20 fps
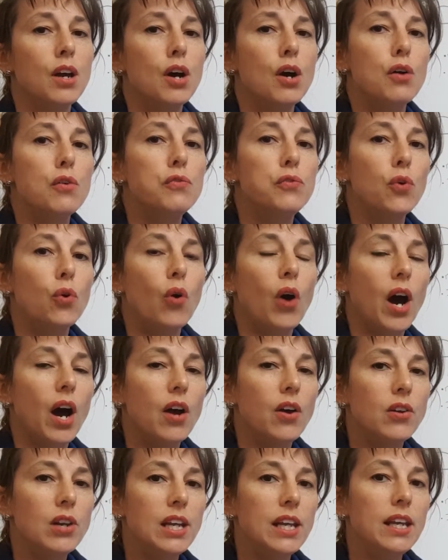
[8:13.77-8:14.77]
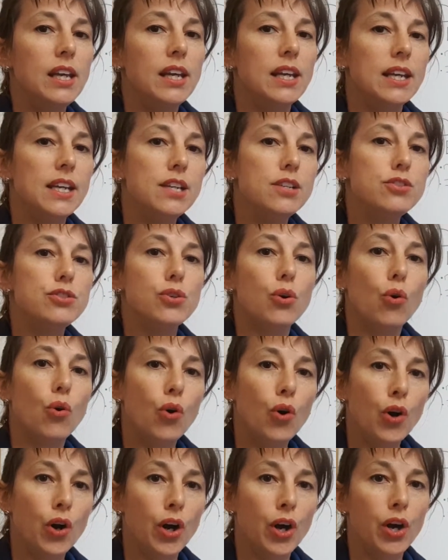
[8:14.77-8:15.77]
for only his
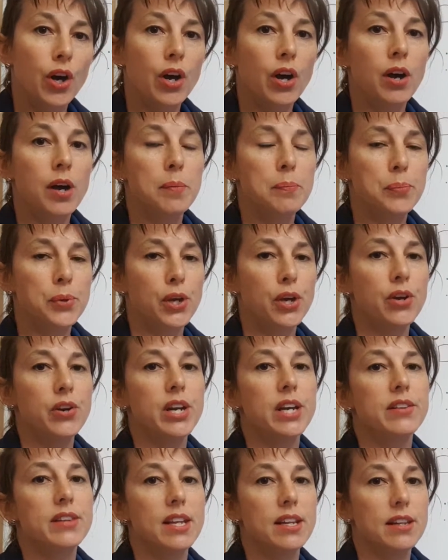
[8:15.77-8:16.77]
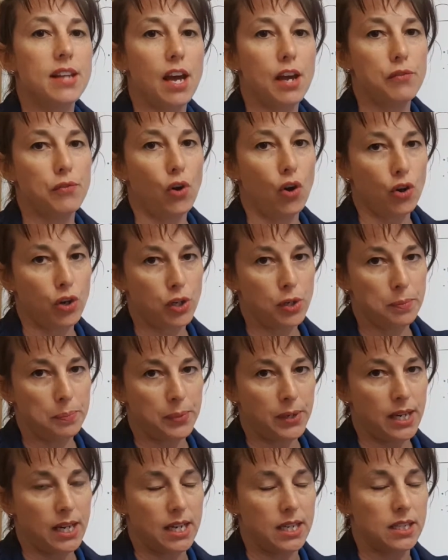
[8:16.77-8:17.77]
or her period that they've
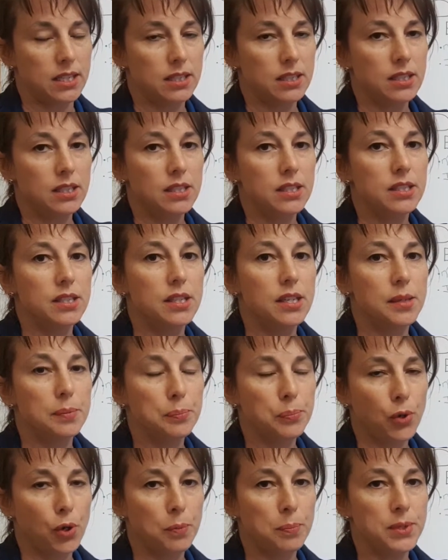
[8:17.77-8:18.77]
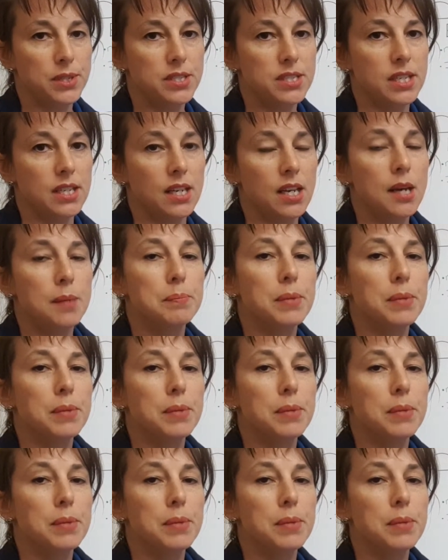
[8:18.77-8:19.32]
occupied the property,